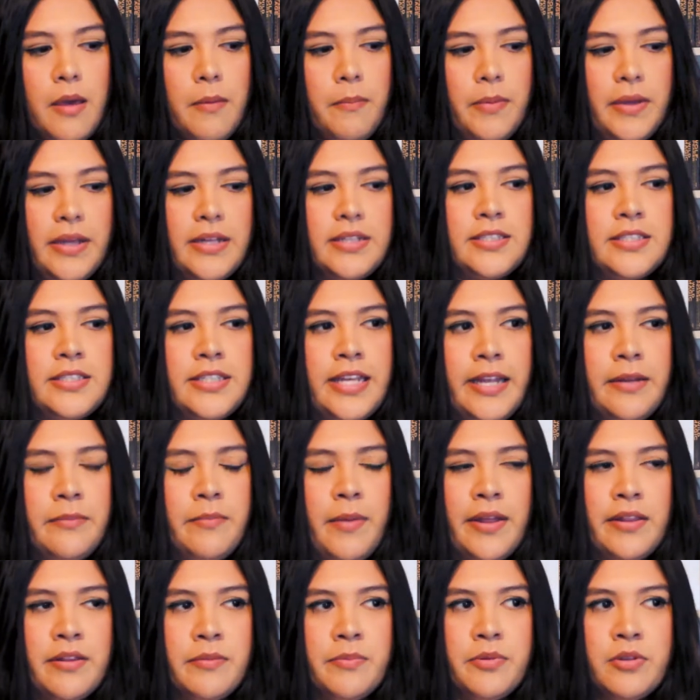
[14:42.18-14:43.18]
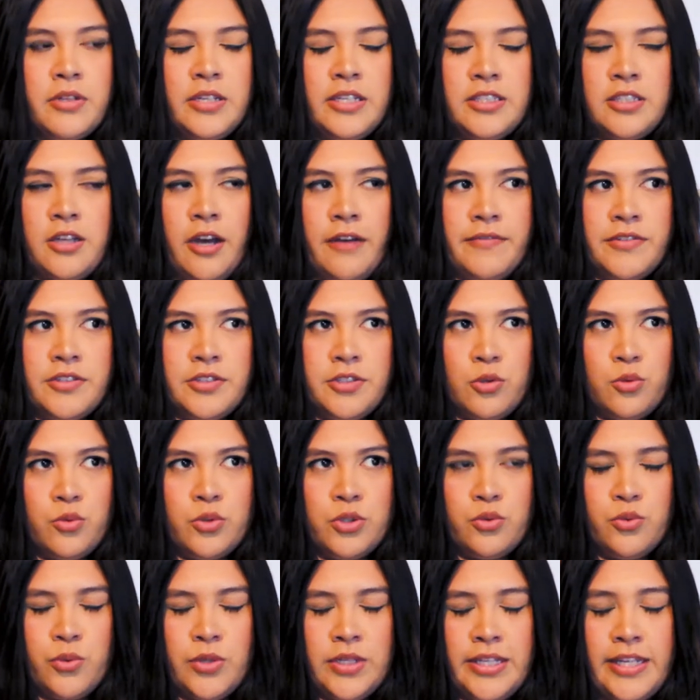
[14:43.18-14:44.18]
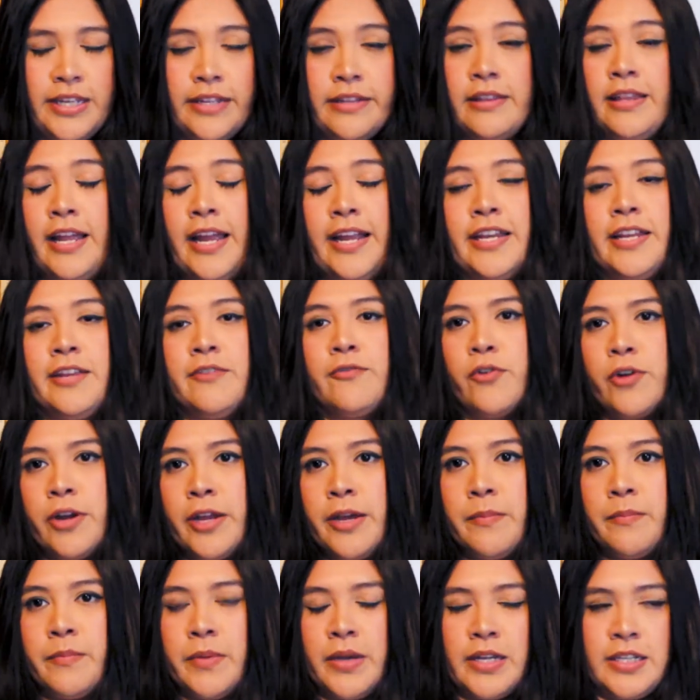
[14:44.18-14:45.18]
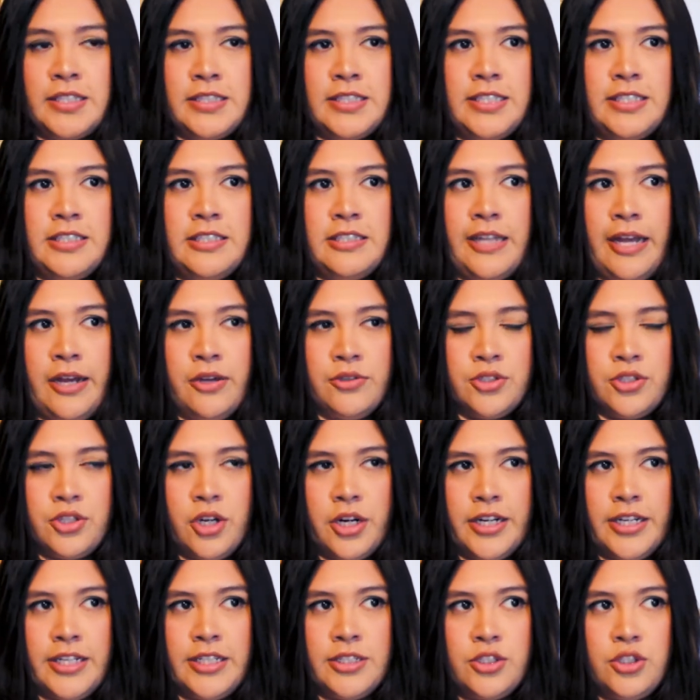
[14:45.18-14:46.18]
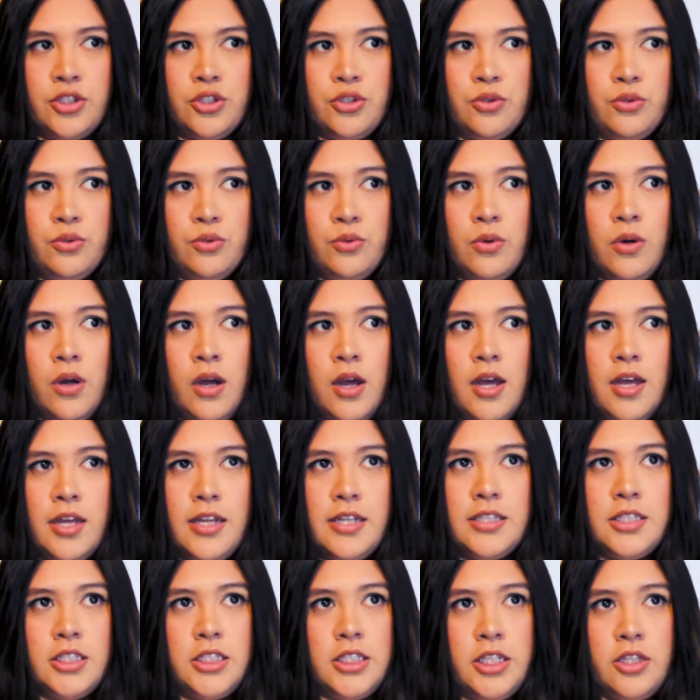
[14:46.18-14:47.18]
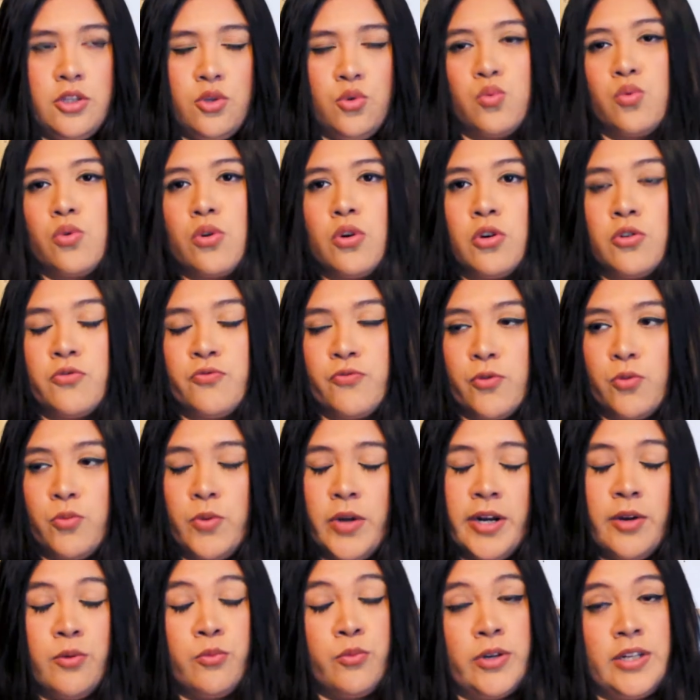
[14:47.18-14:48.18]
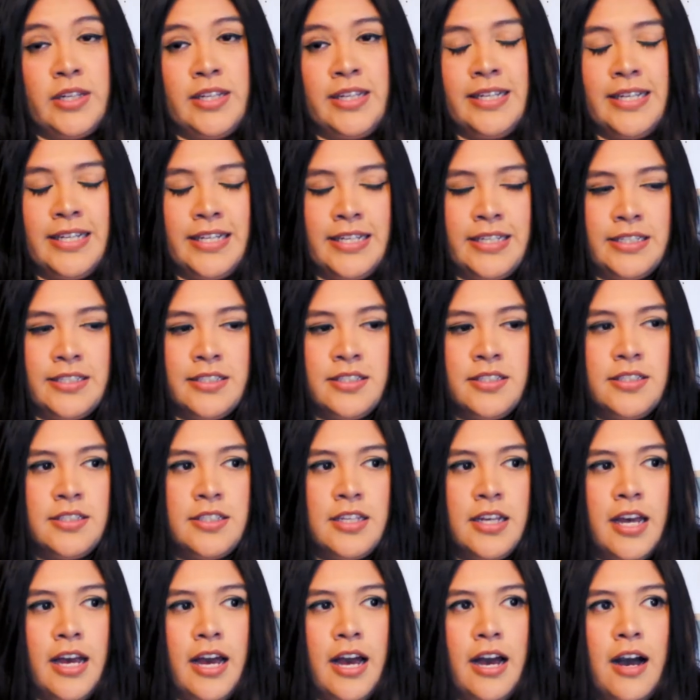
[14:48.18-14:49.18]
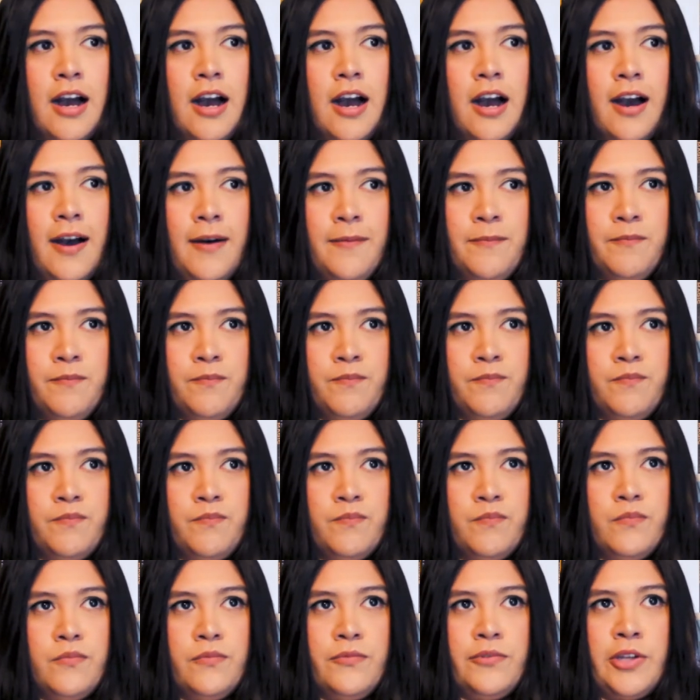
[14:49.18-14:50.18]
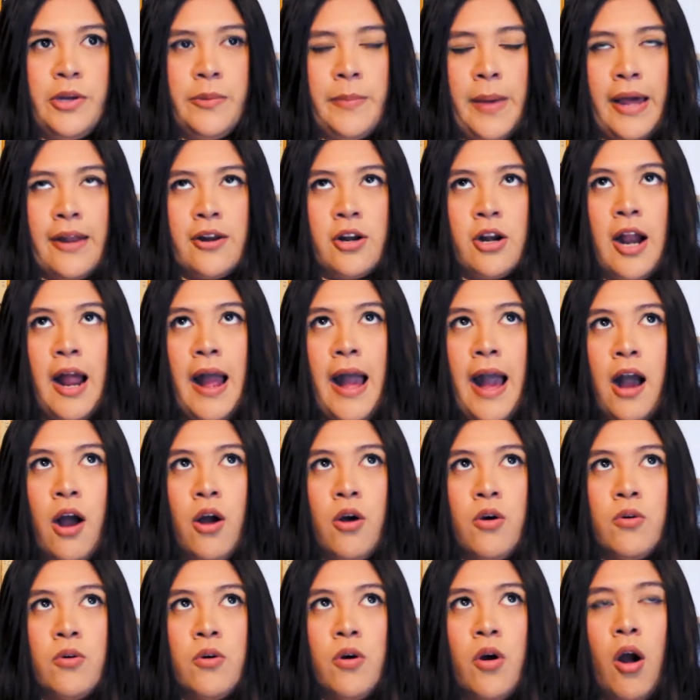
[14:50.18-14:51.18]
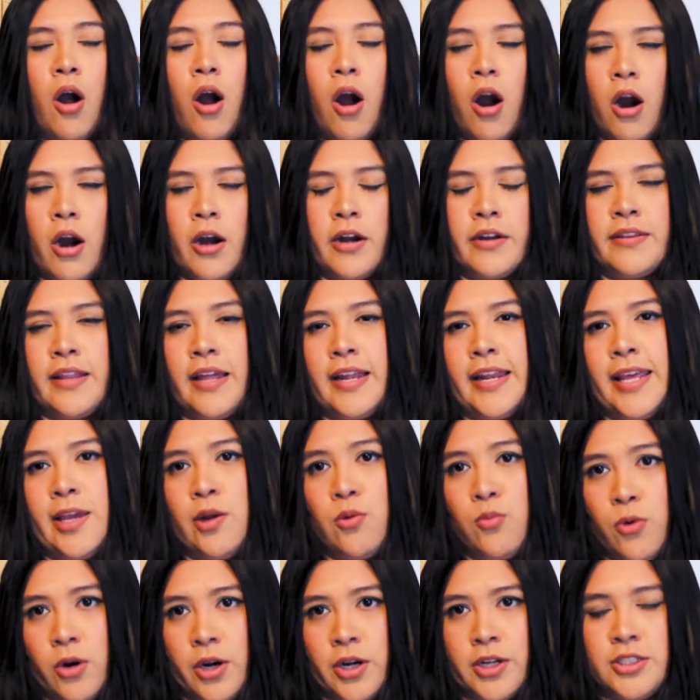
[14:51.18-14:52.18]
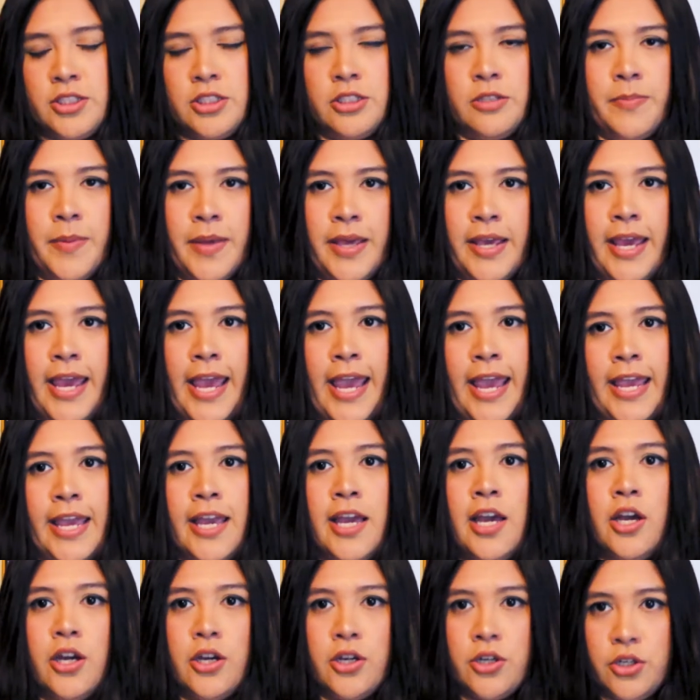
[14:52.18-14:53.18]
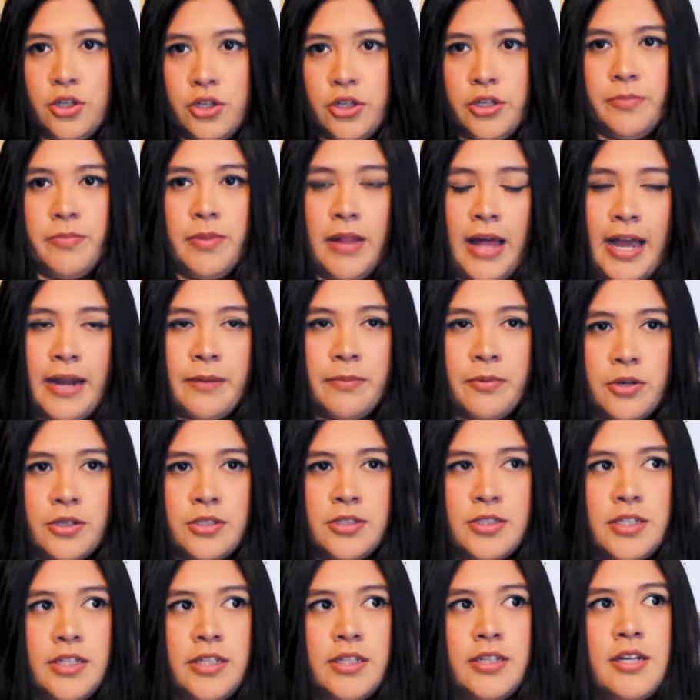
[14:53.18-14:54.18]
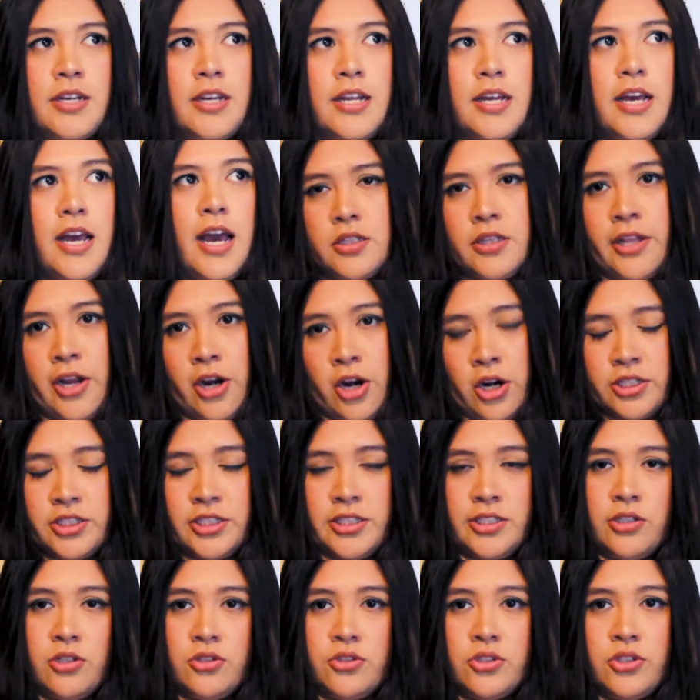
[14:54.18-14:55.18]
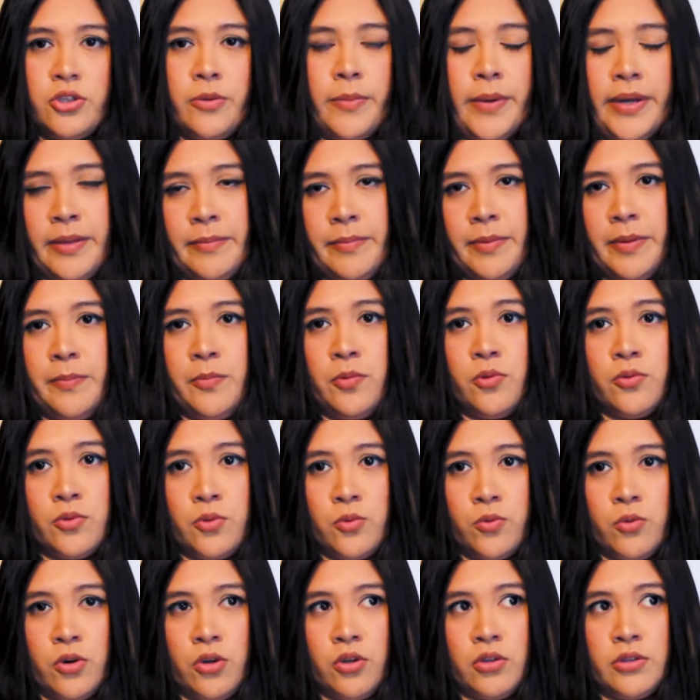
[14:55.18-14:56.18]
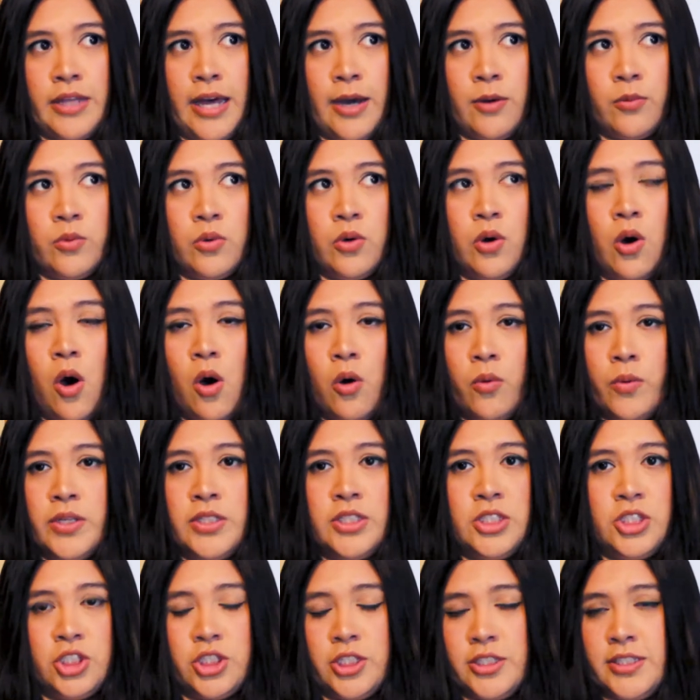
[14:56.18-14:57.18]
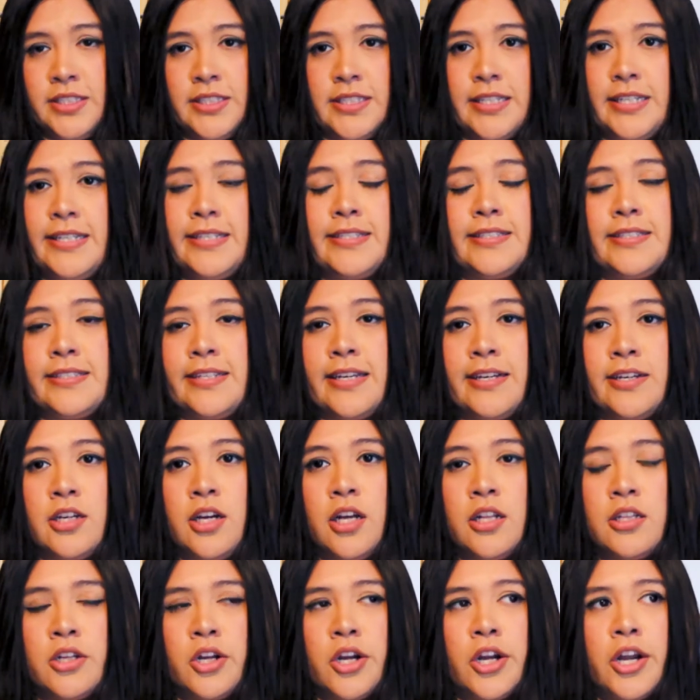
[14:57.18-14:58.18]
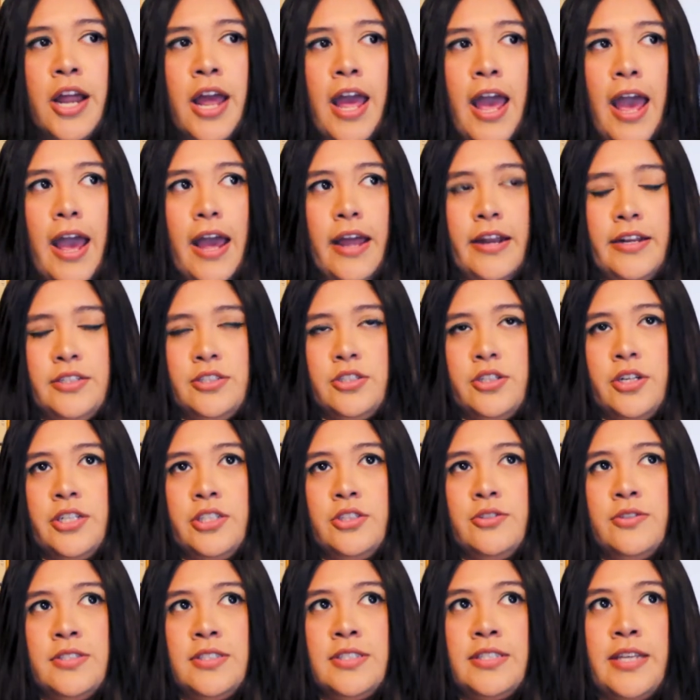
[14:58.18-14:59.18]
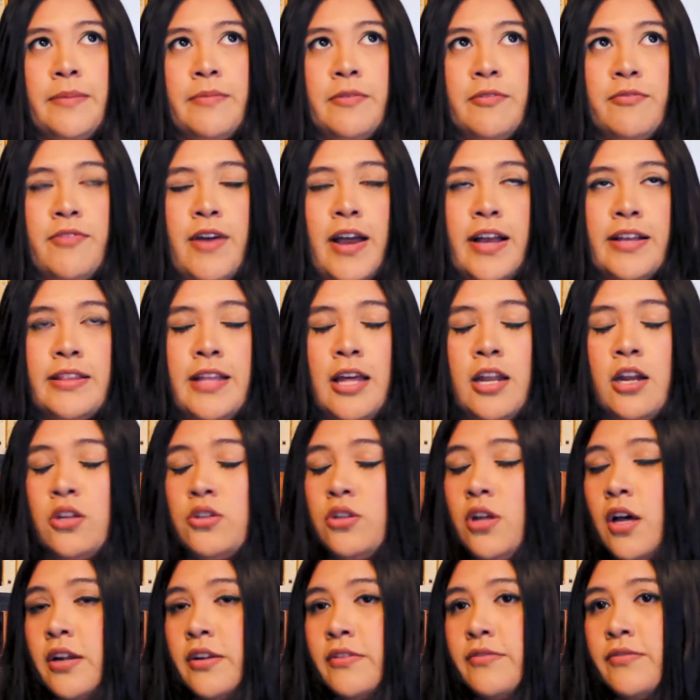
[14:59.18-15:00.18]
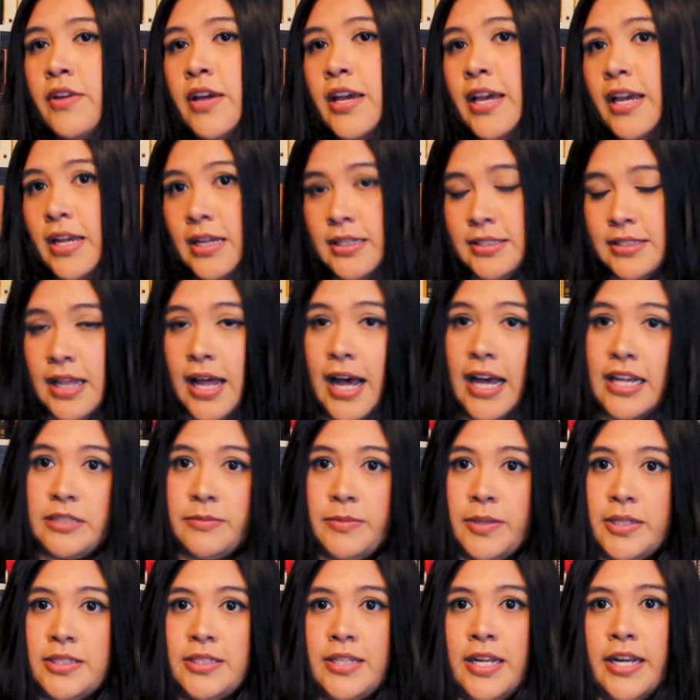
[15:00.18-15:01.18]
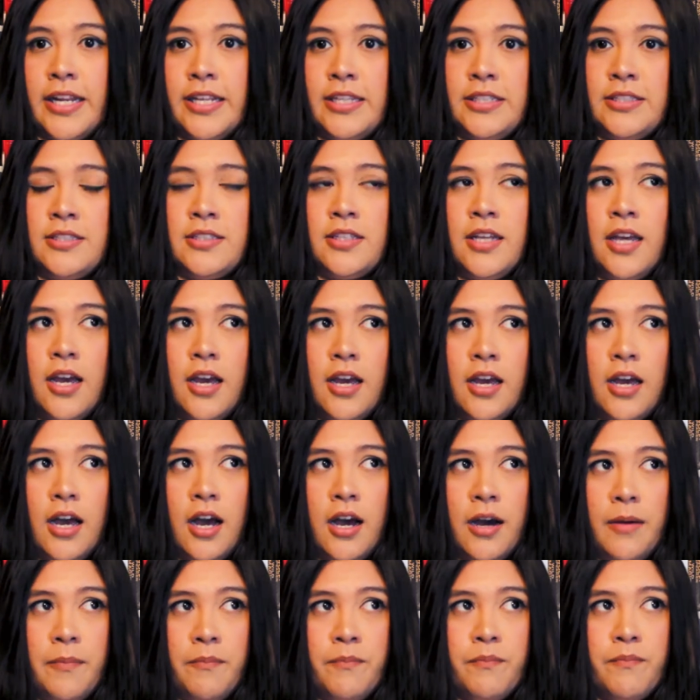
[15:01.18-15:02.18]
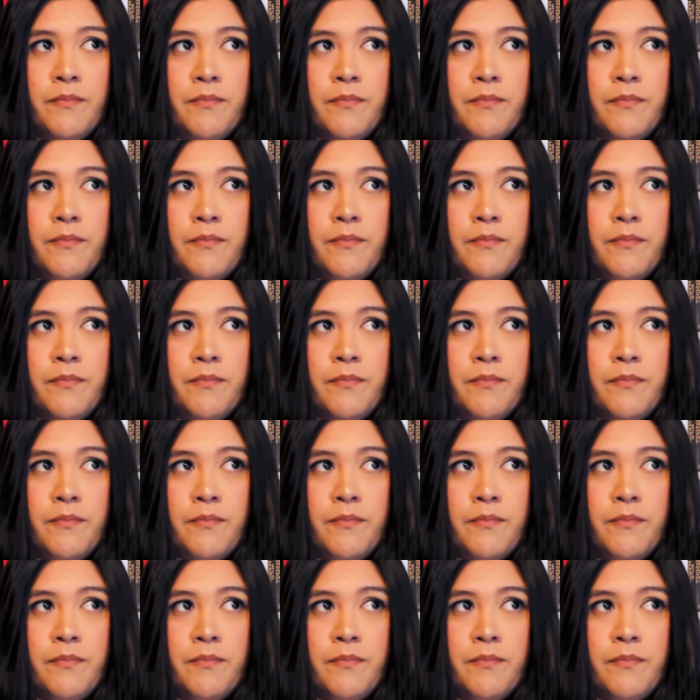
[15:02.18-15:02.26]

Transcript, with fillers: Being detained by the police officer was really enlightening for him because he's now starting to see the world for what it really is. Um, no matter how hard that he works to be a good black person, there are still so many people in the world that will always just see his skin color and he's starting to accept the fact that a lot of his classmates that he's um,